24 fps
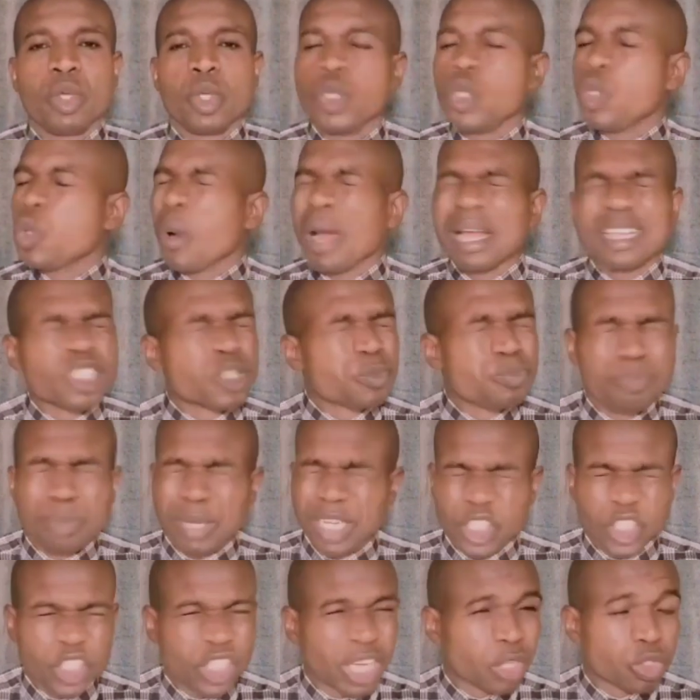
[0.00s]
You are
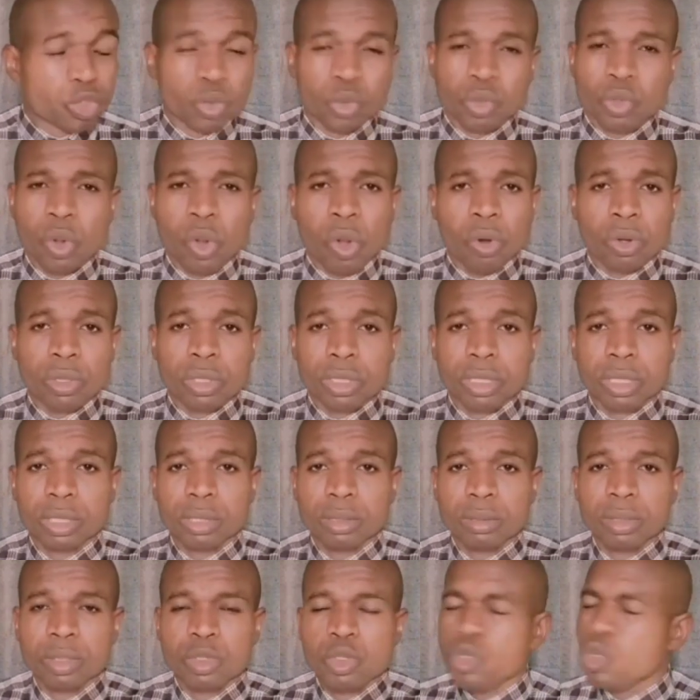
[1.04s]
special to God.
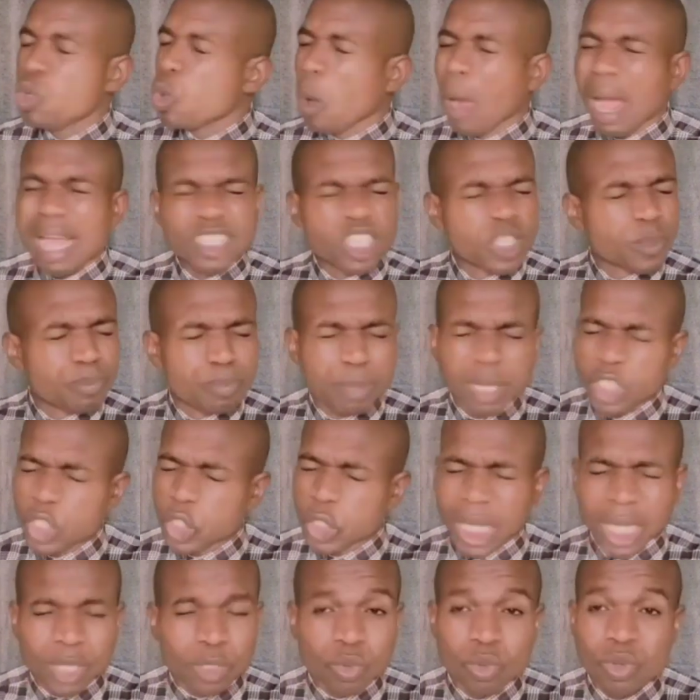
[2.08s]
You are
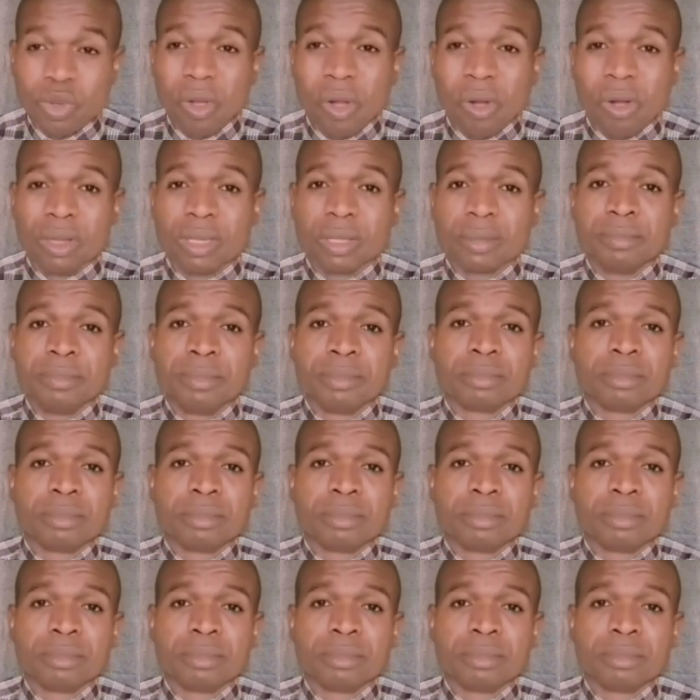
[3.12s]
special to God.